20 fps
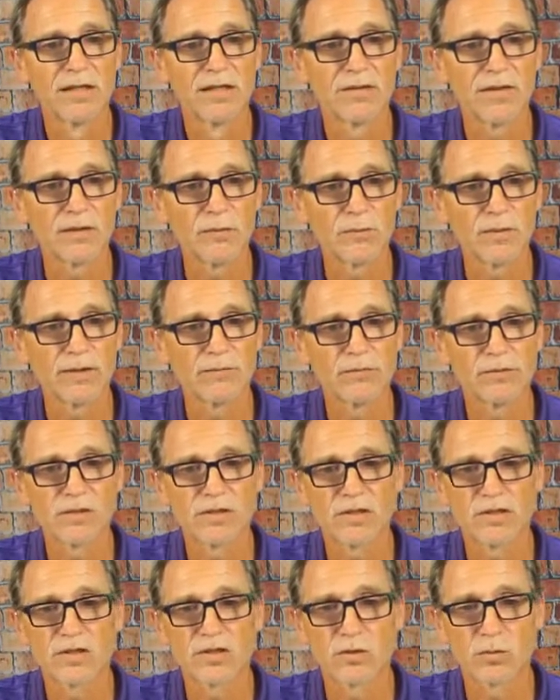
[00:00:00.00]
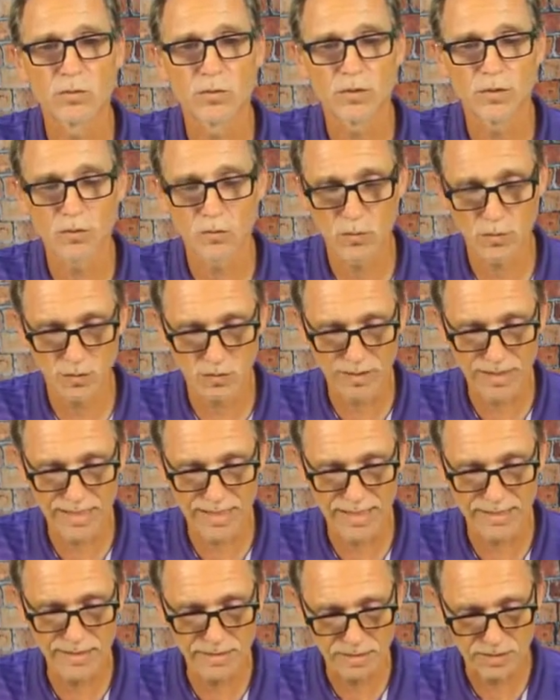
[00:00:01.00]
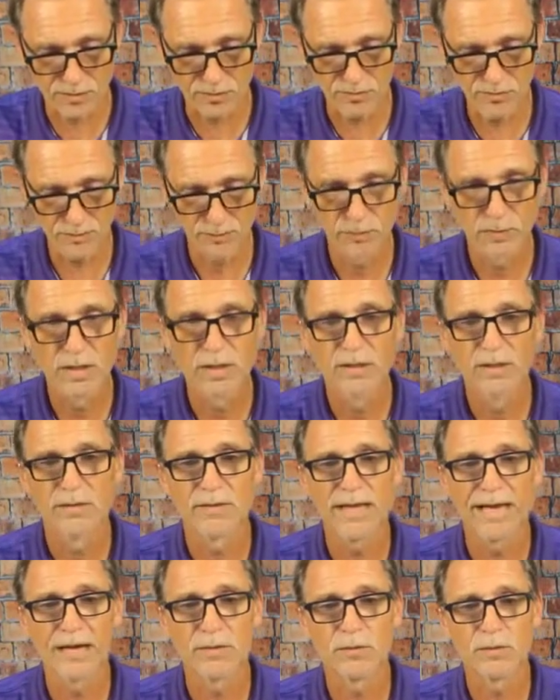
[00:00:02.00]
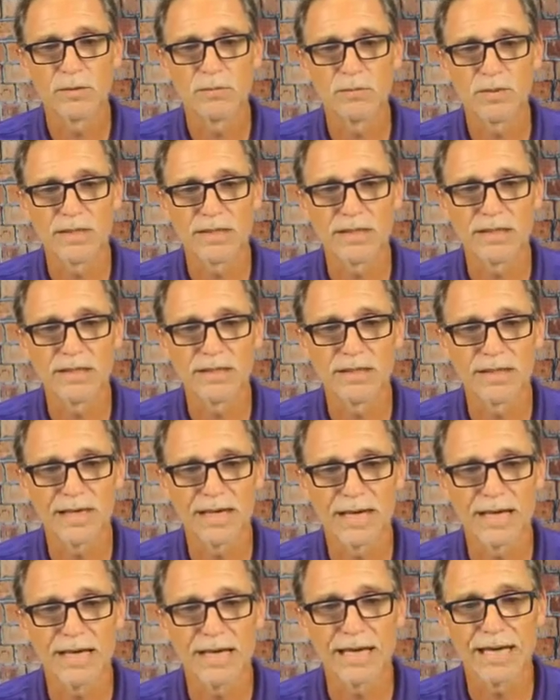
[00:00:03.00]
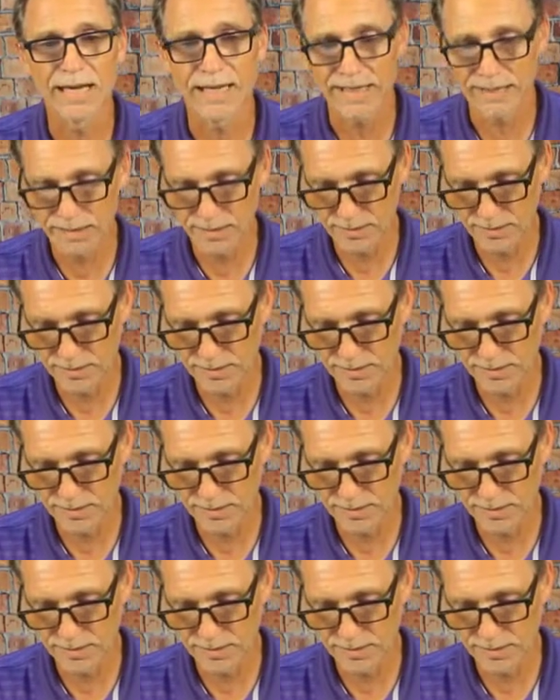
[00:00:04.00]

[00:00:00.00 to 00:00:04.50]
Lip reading: that references the real world I/O, that would be I,